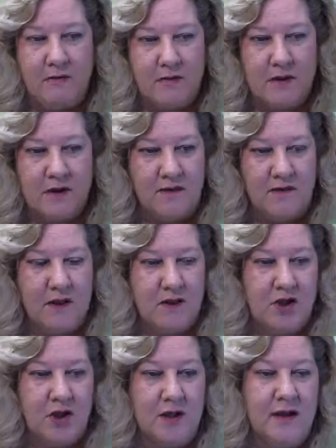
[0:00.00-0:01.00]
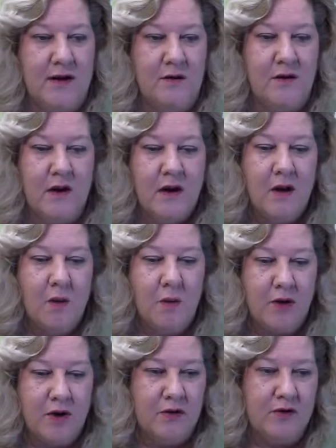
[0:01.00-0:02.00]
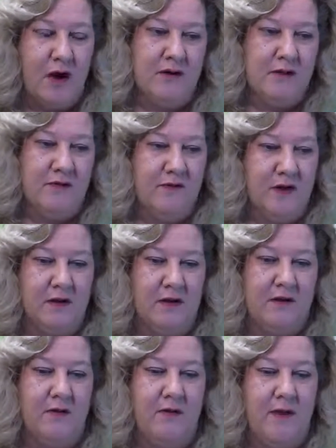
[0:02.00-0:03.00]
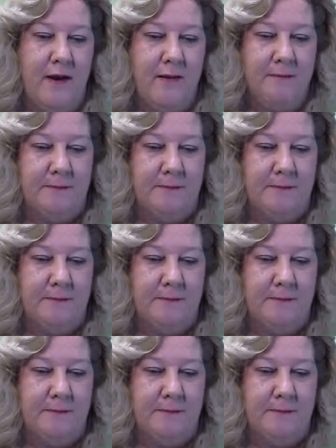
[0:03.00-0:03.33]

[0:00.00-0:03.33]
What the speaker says: stuff getting shut down. What are your thoughts and feelings on that?